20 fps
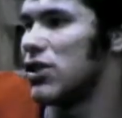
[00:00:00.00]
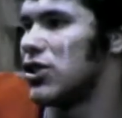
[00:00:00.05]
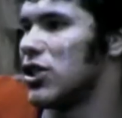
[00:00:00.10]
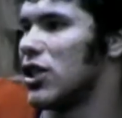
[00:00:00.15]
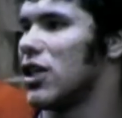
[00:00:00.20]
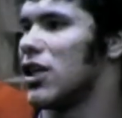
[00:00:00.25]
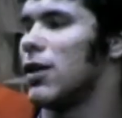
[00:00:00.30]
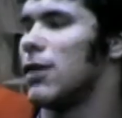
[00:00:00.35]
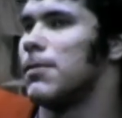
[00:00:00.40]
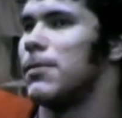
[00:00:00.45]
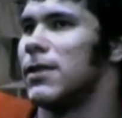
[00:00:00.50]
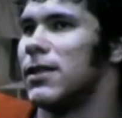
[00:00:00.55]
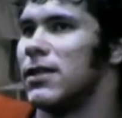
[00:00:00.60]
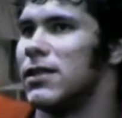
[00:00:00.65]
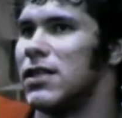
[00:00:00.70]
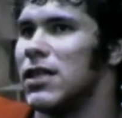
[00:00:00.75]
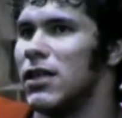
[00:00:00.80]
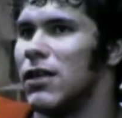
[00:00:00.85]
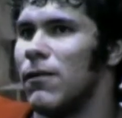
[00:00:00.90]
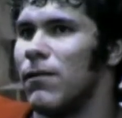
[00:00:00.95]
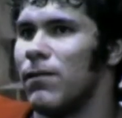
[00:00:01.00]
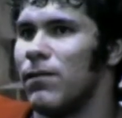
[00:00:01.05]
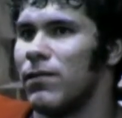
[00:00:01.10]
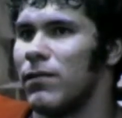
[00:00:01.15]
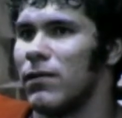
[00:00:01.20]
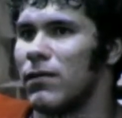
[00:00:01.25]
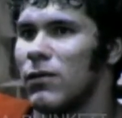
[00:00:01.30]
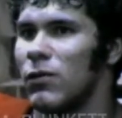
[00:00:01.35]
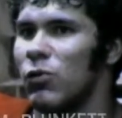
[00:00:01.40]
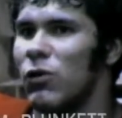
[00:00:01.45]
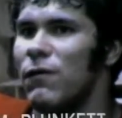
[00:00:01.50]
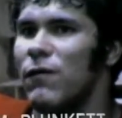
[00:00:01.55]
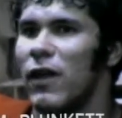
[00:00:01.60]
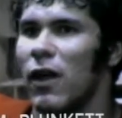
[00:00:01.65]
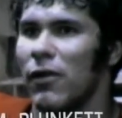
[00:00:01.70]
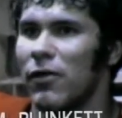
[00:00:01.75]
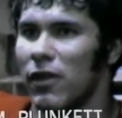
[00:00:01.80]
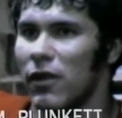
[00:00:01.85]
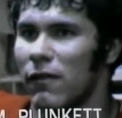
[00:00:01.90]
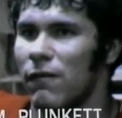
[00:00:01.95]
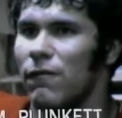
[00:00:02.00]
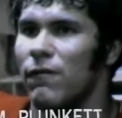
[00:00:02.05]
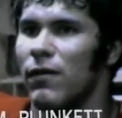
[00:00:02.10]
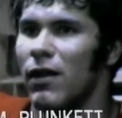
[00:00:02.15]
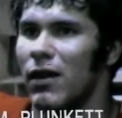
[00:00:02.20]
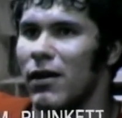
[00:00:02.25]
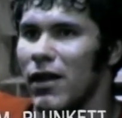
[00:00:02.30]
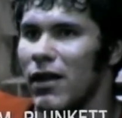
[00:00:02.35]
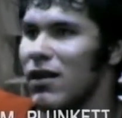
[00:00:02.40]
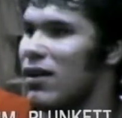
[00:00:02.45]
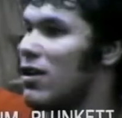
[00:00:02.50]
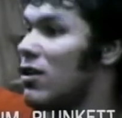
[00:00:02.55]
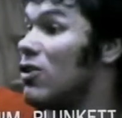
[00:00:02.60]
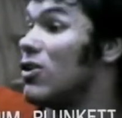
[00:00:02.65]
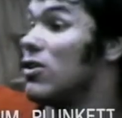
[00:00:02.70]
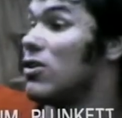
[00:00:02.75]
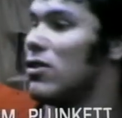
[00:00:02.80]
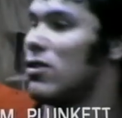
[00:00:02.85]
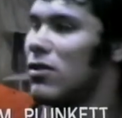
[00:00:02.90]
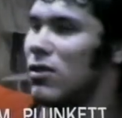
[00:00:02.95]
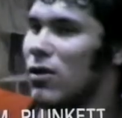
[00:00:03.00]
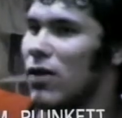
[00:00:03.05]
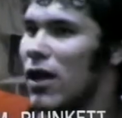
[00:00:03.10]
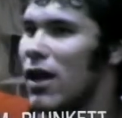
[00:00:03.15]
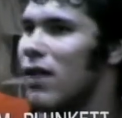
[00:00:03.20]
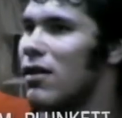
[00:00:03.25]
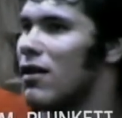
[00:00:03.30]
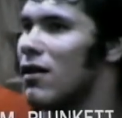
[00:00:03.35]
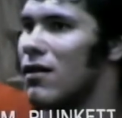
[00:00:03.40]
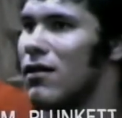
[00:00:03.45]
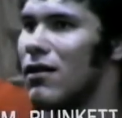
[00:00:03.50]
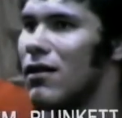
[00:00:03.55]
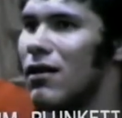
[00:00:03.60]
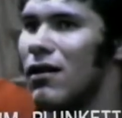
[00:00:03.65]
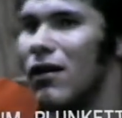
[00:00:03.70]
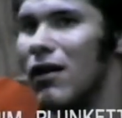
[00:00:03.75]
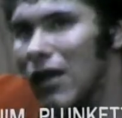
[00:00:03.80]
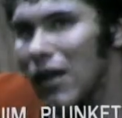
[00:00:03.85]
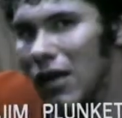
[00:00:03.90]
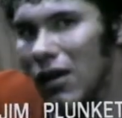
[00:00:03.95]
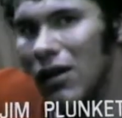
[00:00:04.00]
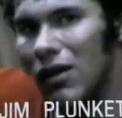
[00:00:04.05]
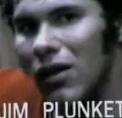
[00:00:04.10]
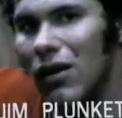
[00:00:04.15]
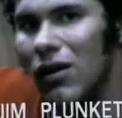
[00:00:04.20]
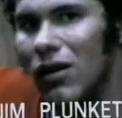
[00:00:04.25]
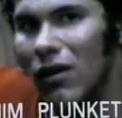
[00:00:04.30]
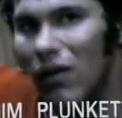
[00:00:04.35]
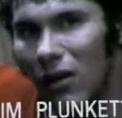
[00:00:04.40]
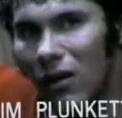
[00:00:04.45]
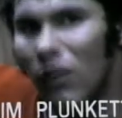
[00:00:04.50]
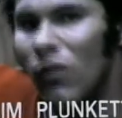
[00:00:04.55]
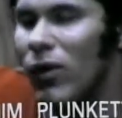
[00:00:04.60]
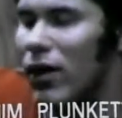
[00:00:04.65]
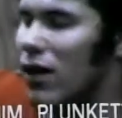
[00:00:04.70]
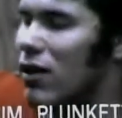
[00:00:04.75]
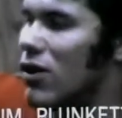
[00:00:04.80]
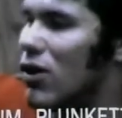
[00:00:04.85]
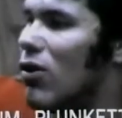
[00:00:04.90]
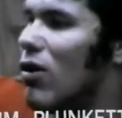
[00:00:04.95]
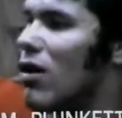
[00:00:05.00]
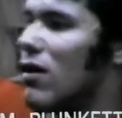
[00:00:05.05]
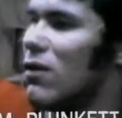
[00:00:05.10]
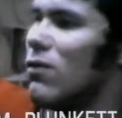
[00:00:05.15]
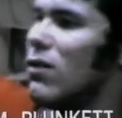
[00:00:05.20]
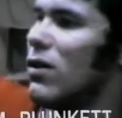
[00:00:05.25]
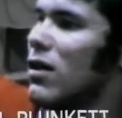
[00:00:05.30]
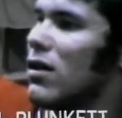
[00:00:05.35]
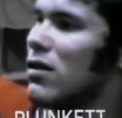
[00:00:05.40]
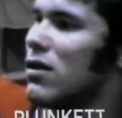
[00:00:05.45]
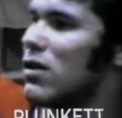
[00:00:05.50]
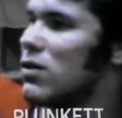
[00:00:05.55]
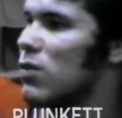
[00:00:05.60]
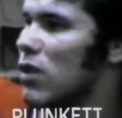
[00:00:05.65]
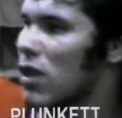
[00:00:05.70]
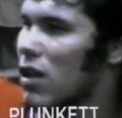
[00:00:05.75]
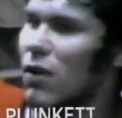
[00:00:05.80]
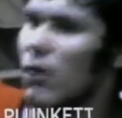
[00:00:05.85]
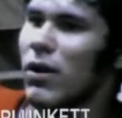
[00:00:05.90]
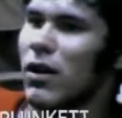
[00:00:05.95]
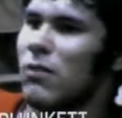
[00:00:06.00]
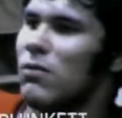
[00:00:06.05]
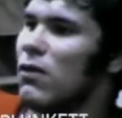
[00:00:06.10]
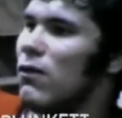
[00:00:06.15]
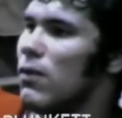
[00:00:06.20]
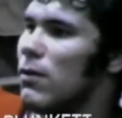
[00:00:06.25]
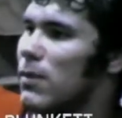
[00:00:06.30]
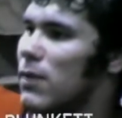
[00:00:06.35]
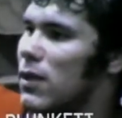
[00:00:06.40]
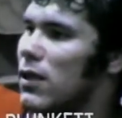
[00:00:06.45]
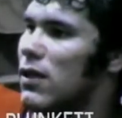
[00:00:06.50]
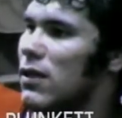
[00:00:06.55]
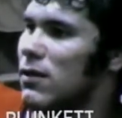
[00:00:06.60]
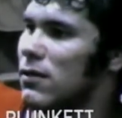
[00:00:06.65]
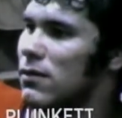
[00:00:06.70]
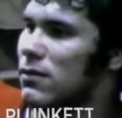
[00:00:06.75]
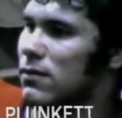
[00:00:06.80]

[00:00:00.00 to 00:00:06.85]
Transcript: good job, and we felt that if they continued to do that, we could go on and win, because we thought we could move the ball.